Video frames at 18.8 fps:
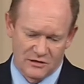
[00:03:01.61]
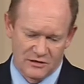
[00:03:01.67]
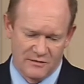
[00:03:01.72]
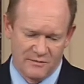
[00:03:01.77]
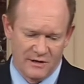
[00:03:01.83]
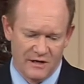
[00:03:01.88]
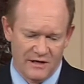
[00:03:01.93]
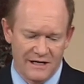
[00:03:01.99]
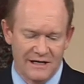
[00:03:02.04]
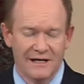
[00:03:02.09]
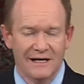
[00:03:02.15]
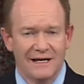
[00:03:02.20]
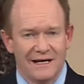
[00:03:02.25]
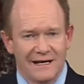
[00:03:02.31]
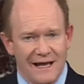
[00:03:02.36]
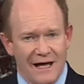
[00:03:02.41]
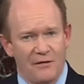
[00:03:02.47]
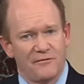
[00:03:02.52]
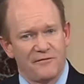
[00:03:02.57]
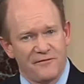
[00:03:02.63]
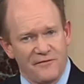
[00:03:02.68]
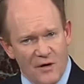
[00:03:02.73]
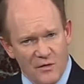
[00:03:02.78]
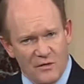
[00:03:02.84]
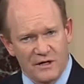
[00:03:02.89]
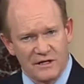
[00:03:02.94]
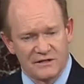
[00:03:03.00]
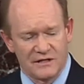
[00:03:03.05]
community now
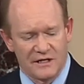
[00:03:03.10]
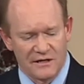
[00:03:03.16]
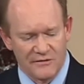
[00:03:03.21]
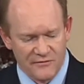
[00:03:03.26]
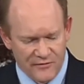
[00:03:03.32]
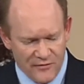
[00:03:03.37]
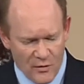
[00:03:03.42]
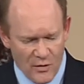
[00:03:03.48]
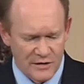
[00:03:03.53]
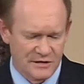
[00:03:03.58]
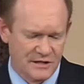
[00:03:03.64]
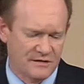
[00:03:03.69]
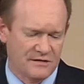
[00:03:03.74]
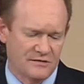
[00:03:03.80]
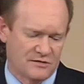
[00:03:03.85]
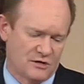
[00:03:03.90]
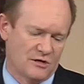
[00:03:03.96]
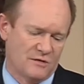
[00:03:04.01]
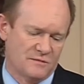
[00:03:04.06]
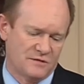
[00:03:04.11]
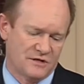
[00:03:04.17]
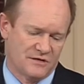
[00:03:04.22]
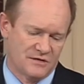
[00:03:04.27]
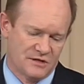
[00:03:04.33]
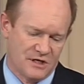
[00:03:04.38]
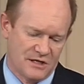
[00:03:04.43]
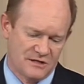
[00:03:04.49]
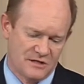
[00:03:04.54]
focus on enforcing the terms of
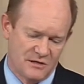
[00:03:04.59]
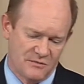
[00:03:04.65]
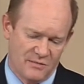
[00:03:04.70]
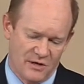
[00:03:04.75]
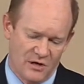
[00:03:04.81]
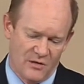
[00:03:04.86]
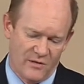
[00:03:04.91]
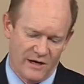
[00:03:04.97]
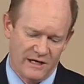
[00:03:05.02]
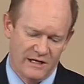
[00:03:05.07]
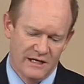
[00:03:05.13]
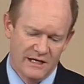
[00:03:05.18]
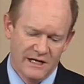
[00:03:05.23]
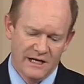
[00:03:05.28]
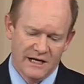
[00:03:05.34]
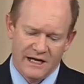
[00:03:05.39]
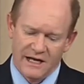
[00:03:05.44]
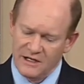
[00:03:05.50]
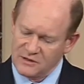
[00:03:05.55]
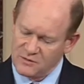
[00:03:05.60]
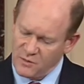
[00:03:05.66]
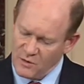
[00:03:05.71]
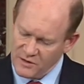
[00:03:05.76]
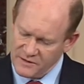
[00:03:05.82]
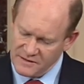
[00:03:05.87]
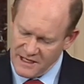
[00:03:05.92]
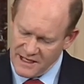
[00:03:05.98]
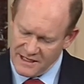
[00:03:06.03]
the JCPOA, it's
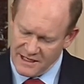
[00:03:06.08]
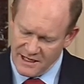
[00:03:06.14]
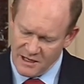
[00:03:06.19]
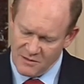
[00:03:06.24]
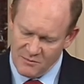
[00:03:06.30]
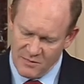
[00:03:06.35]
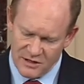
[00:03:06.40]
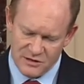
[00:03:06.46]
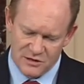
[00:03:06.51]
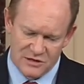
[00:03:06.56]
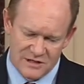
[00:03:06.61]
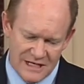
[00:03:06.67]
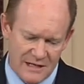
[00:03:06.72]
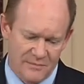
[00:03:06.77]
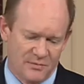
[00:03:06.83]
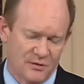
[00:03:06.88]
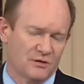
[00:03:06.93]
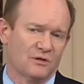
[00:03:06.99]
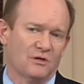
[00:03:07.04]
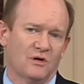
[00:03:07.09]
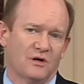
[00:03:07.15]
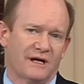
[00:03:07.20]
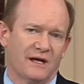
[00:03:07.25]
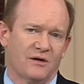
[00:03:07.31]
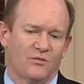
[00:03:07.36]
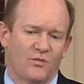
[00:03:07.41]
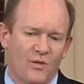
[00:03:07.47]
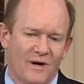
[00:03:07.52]
worth taking a much deeper look
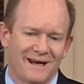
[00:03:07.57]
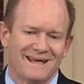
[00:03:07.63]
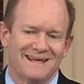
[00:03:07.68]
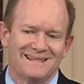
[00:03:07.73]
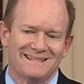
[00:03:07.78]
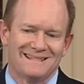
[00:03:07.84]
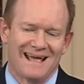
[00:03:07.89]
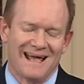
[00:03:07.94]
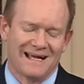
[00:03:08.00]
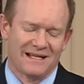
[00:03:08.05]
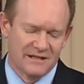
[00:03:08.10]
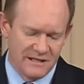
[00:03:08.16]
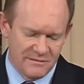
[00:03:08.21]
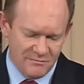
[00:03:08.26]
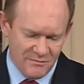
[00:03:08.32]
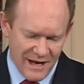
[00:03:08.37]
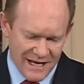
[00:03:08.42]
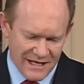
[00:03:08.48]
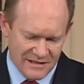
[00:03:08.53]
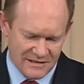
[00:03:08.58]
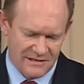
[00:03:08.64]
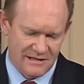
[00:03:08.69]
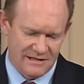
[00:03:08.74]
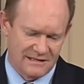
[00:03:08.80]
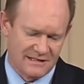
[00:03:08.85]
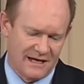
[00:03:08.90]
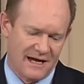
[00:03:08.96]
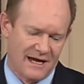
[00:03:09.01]
at what exactly makes
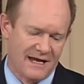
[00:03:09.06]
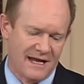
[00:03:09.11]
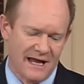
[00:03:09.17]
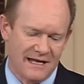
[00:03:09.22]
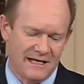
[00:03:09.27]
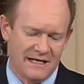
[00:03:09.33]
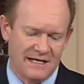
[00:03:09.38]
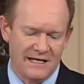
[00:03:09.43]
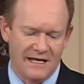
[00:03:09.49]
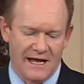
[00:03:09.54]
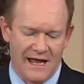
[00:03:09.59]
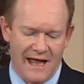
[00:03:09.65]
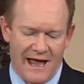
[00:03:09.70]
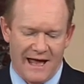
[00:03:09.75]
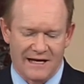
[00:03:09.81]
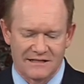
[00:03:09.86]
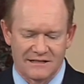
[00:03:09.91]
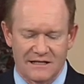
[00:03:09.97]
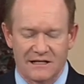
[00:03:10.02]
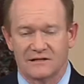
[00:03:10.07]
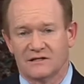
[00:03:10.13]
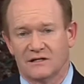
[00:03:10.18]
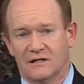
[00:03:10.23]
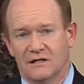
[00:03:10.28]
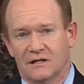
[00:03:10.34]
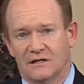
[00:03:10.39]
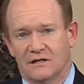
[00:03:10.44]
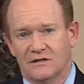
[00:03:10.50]
this IAEA access
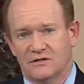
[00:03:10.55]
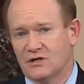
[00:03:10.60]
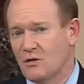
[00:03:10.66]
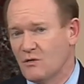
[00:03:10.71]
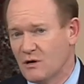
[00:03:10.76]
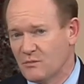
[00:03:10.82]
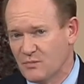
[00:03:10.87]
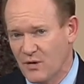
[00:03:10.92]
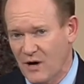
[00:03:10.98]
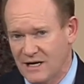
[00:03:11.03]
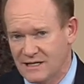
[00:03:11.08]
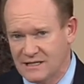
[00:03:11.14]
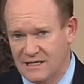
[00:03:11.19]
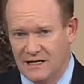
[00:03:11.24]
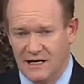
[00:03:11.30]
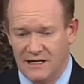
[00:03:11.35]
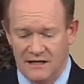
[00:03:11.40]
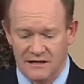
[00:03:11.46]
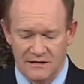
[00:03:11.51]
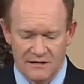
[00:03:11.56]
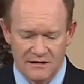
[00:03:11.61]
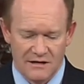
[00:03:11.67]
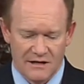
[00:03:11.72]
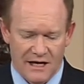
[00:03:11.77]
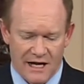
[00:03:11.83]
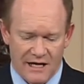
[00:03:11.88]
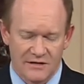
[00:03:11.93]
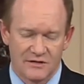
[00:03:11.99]
so unprecedented
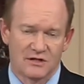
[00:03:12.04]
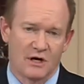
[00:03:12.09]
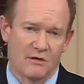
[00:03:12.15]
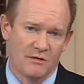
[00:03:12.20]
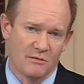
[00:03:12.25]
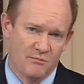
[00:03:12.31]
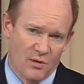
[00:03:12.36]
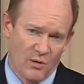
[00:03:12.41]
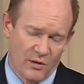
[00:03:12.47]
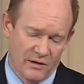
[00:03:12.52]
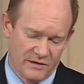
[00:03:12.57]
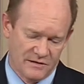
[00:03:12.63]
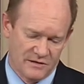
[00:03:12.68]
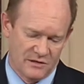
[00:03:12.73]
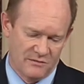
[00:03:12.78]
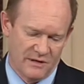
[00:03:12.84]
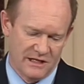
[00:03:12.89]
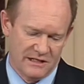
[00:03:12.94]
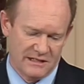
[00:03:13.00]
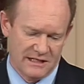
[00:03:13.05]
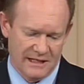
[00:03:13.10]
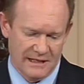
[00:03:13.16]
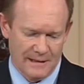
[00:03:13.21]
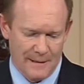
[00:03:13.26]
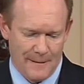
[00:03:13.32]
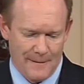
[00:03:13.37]
and so important to maintain.